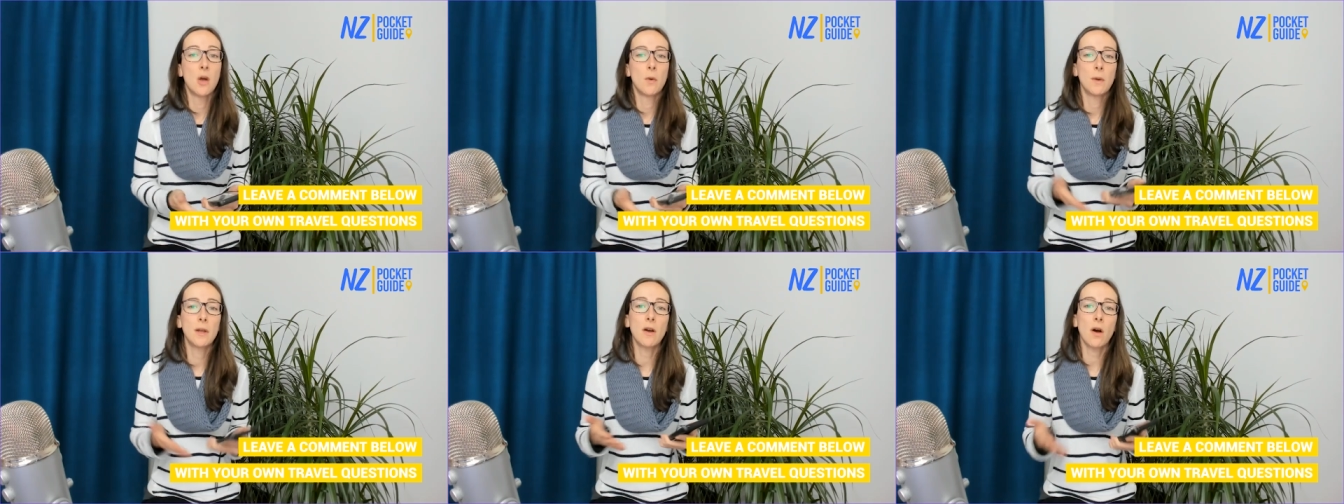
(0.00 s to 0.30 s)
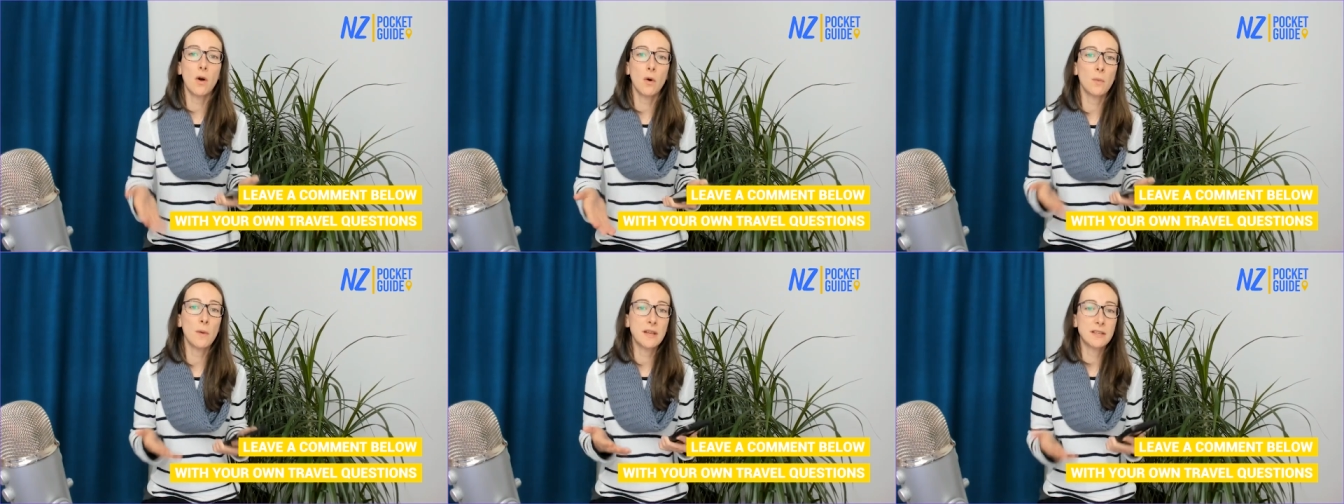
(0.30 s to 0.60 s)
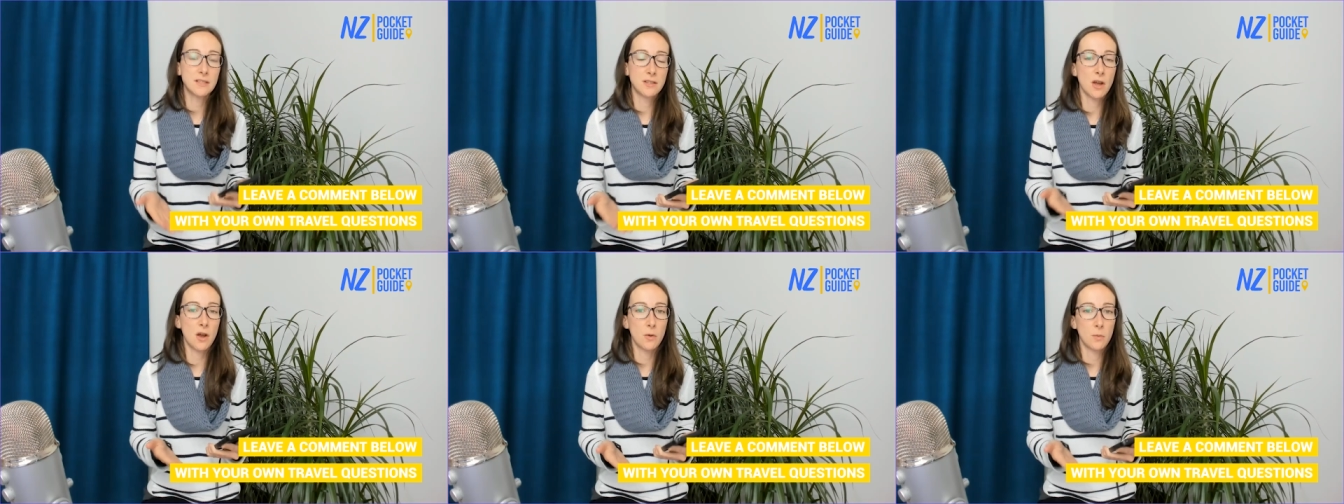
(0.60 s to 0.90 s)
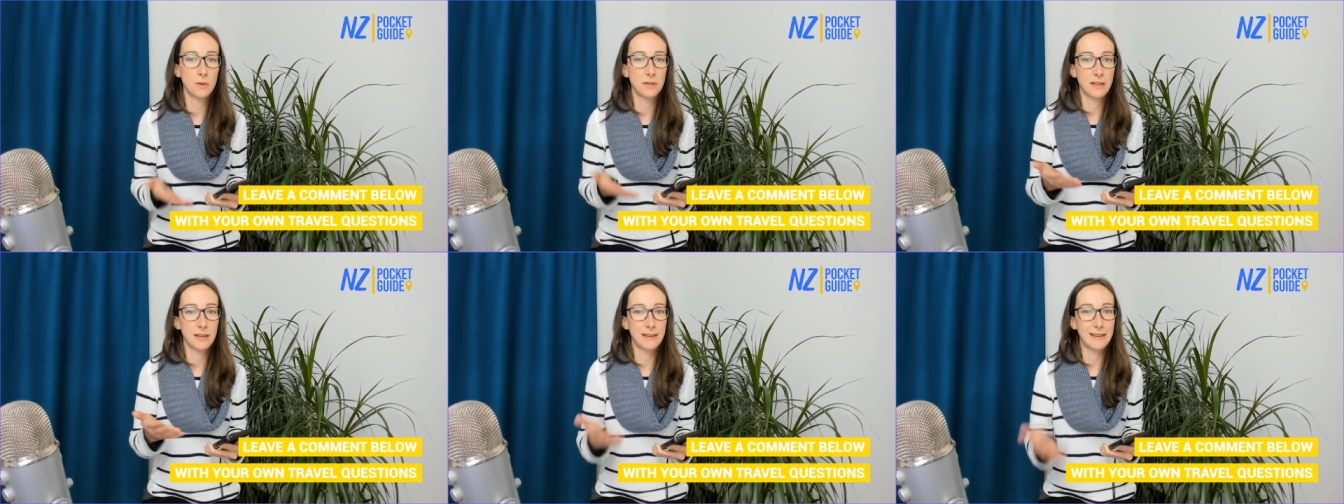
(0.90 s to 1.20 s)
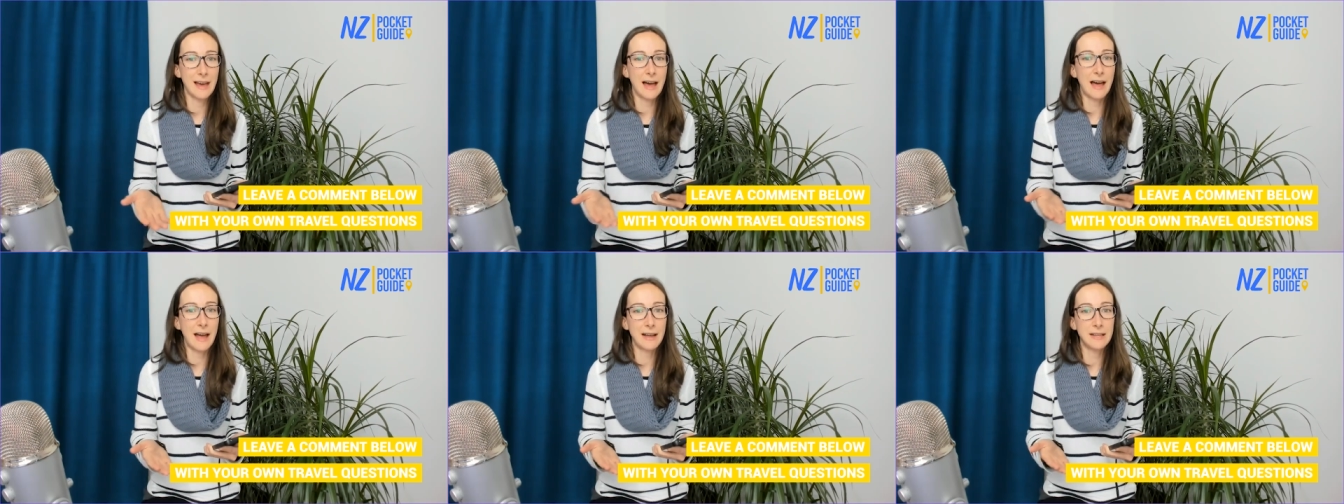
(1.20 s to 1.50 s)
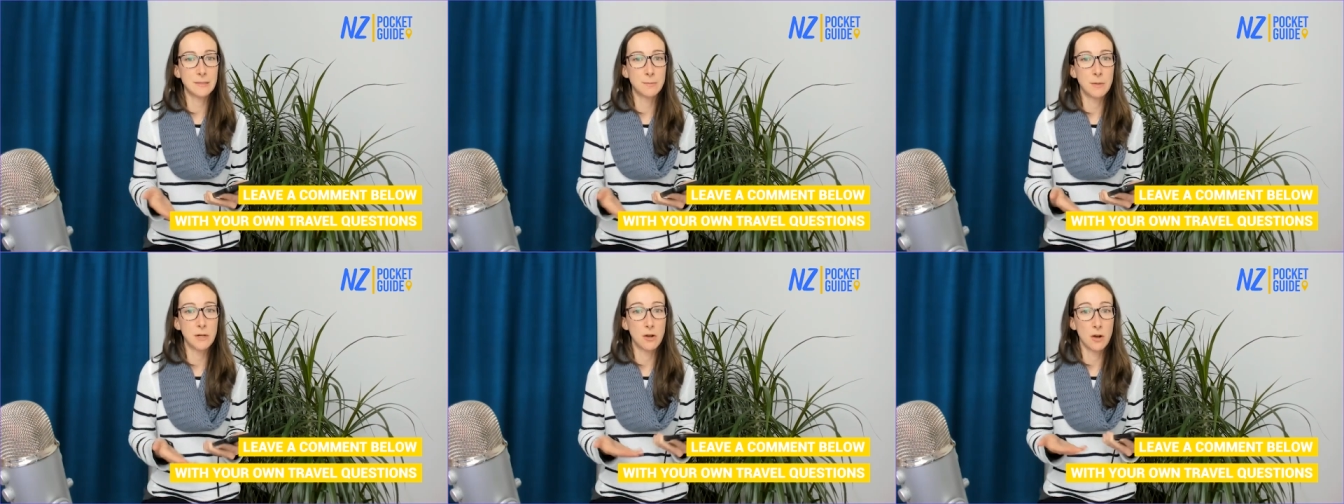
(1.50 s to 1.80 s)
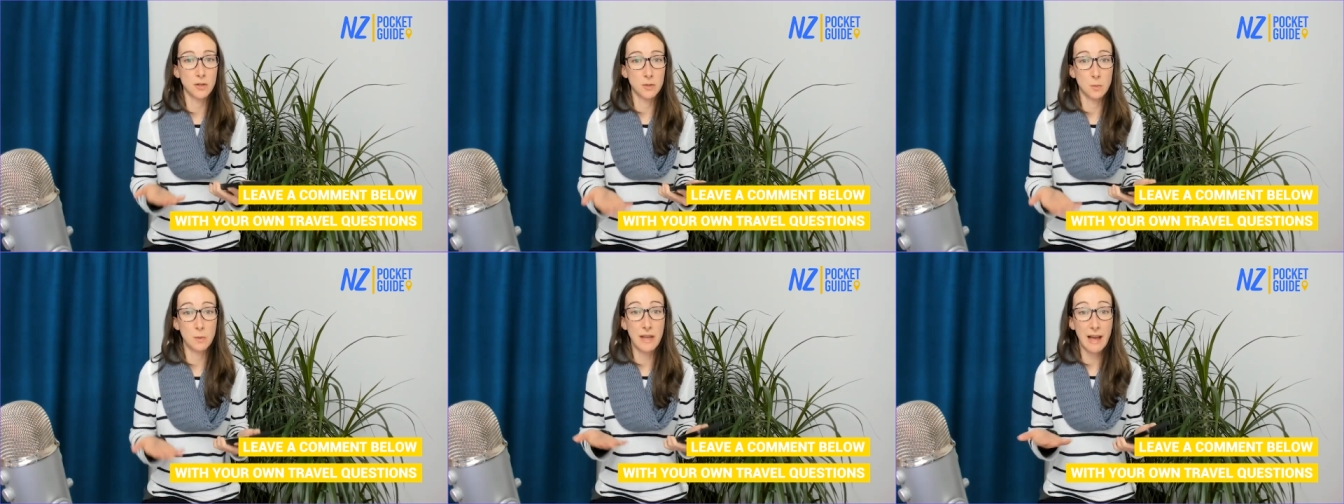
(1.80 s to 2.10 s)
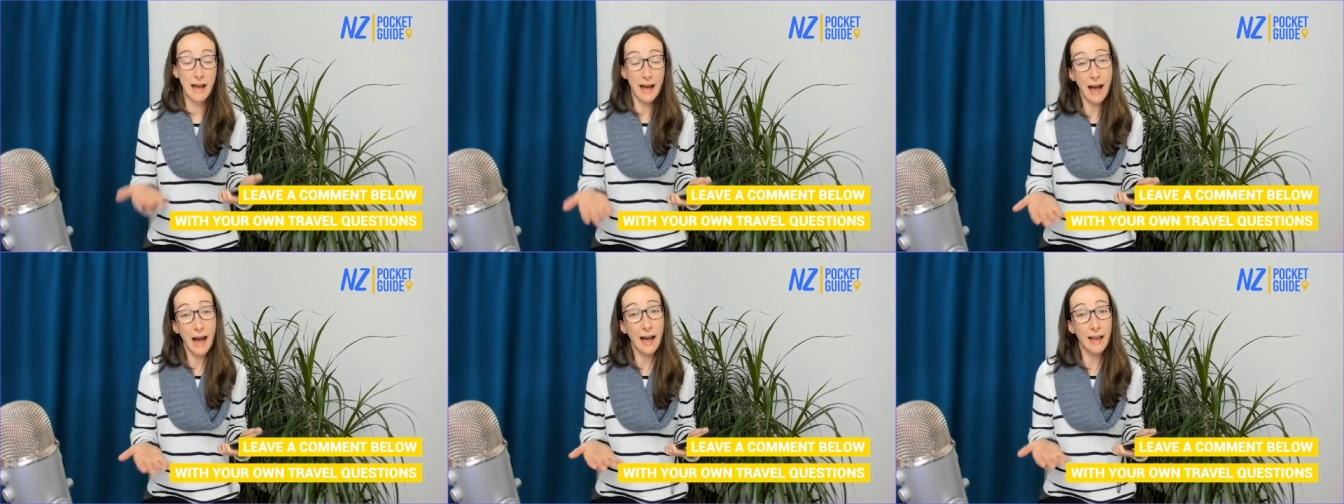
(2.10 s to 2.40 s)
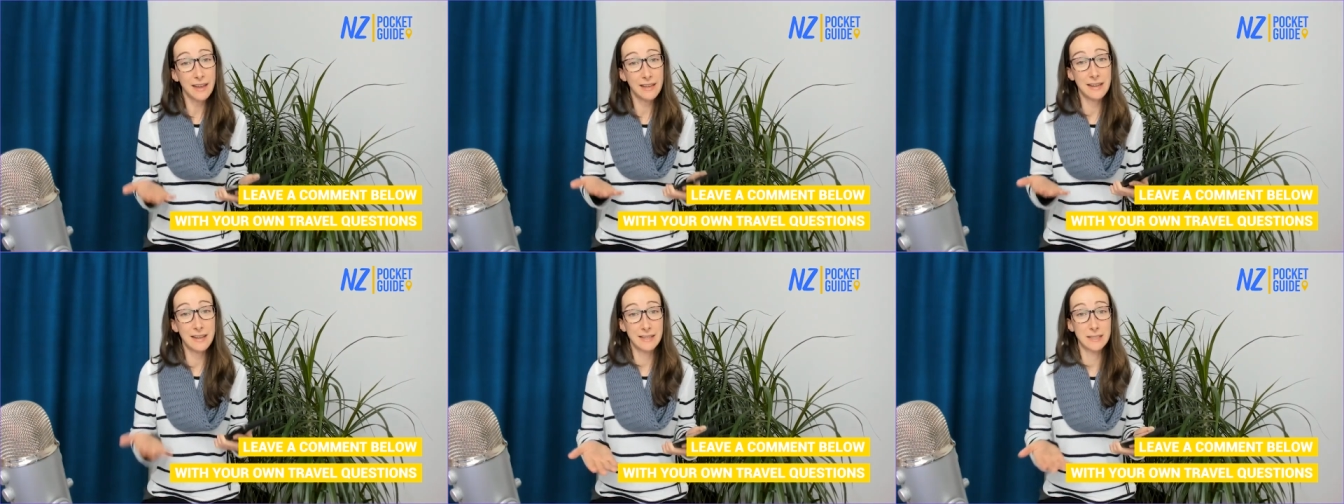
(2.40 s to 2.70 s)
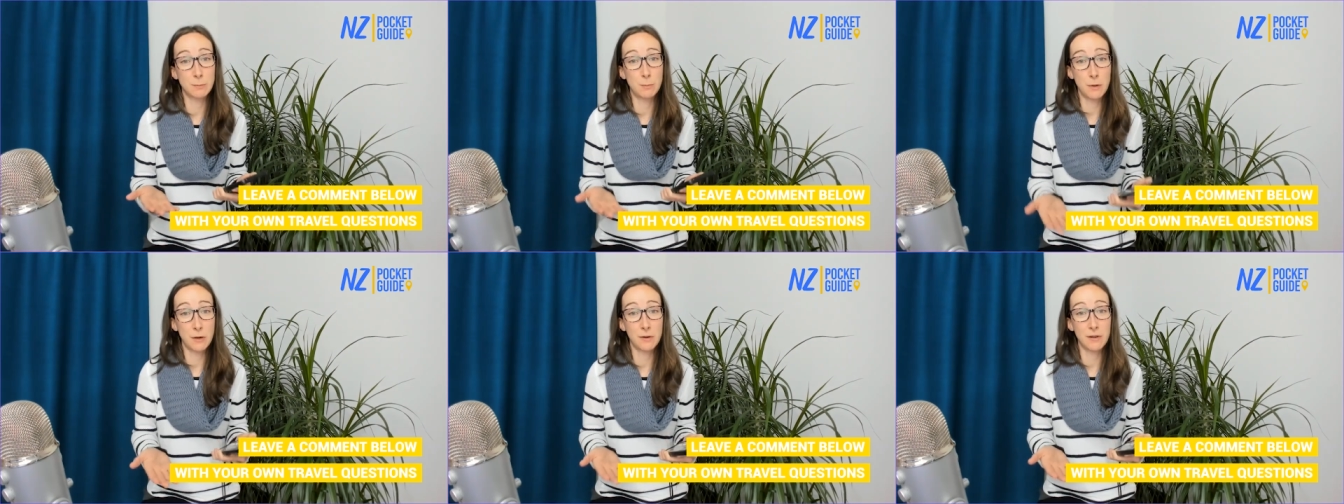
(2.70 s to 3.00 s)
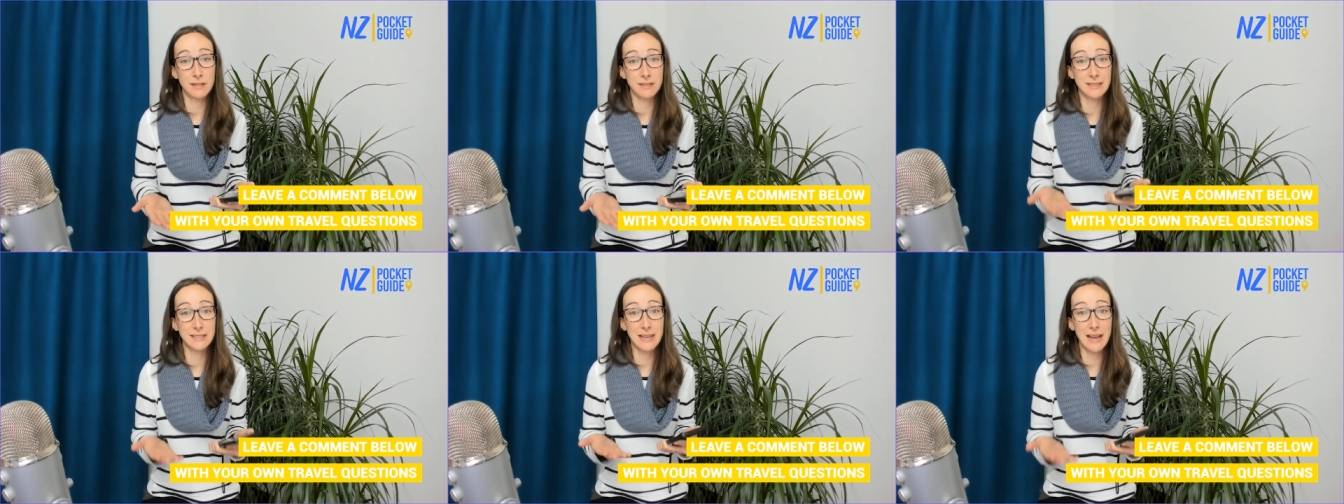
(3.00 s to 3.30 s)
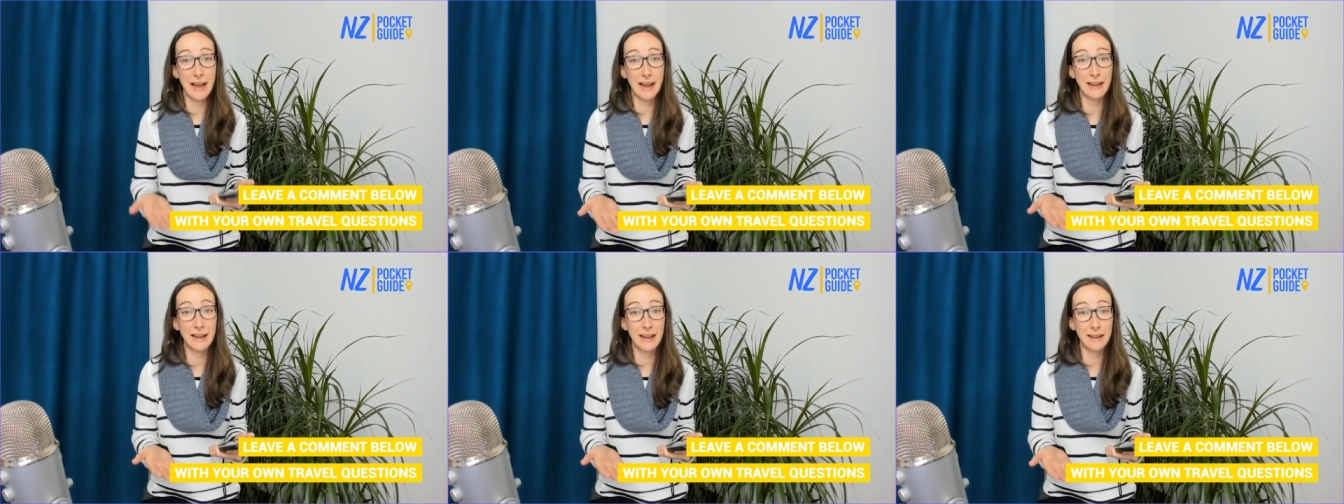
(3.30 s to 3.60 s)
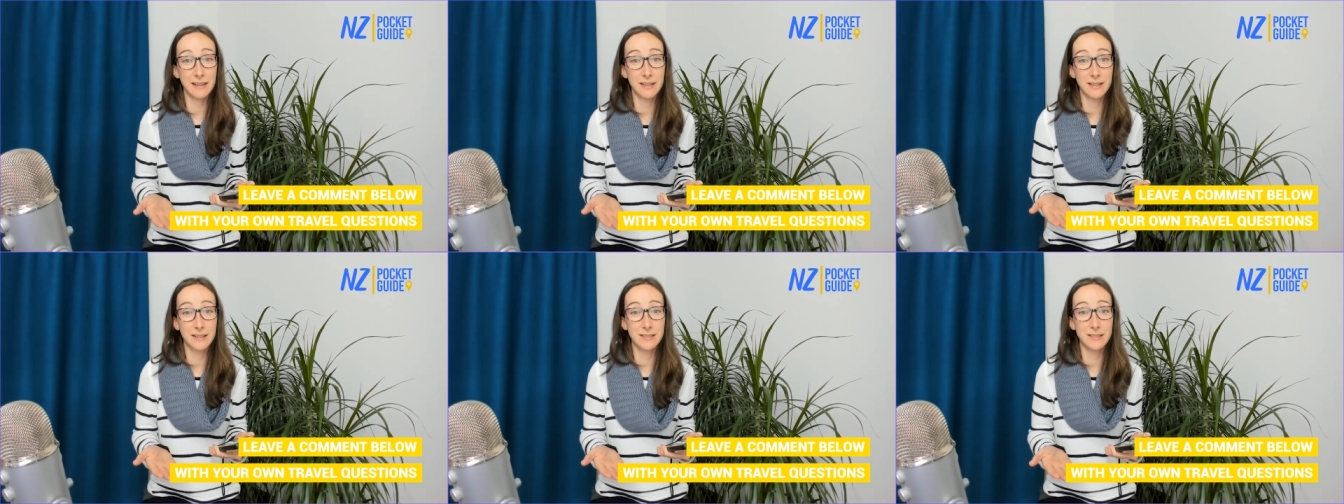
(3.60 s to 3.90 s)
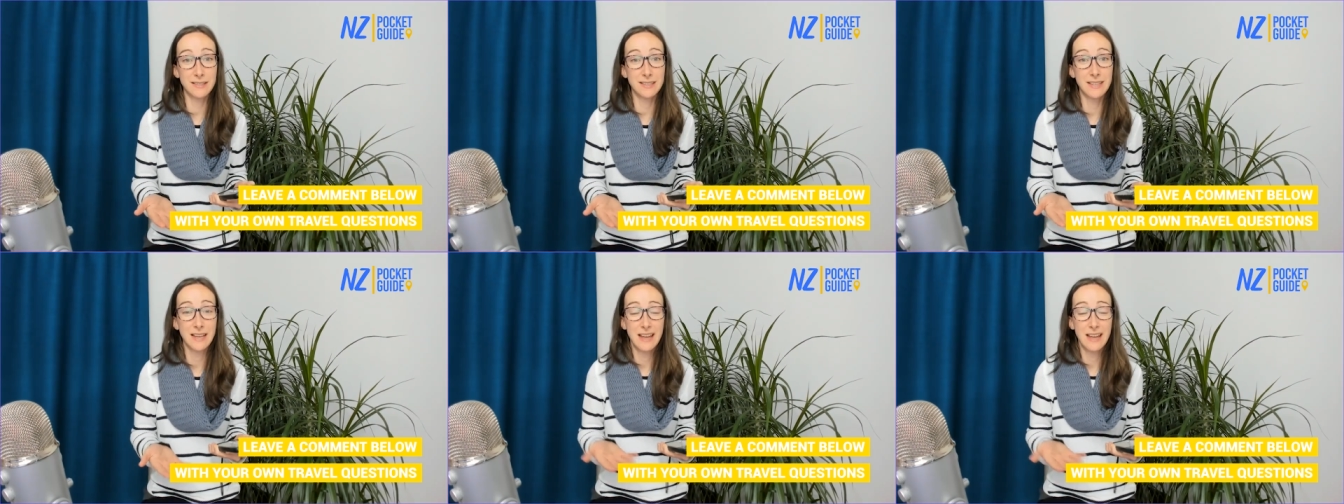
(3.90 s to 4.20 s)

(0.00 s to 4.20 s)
we always go with a guide because we are inexperienced kayakers,